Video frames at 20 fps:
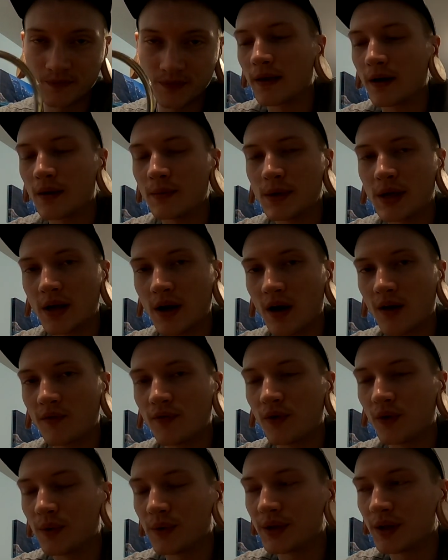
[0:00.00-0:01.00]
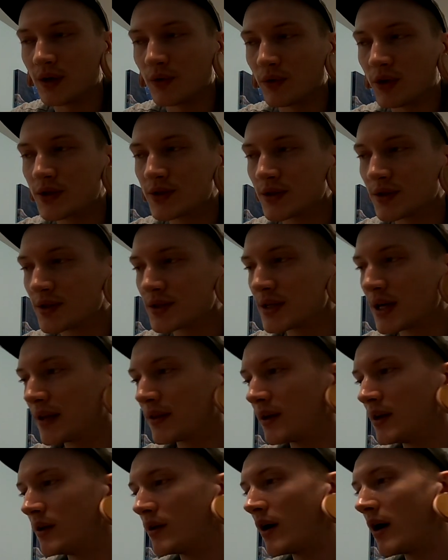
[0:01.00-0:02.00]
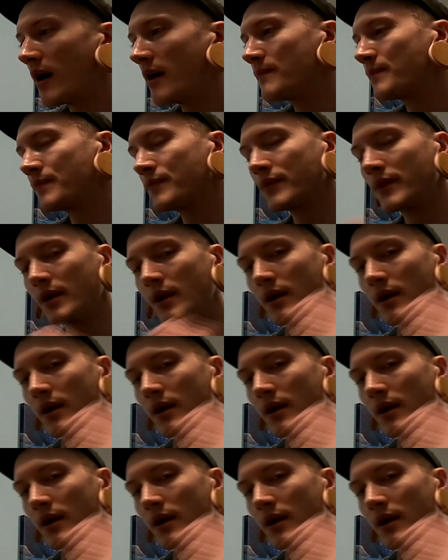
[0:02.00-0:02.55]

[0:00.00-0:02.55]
You got to be careful with the original set that you got.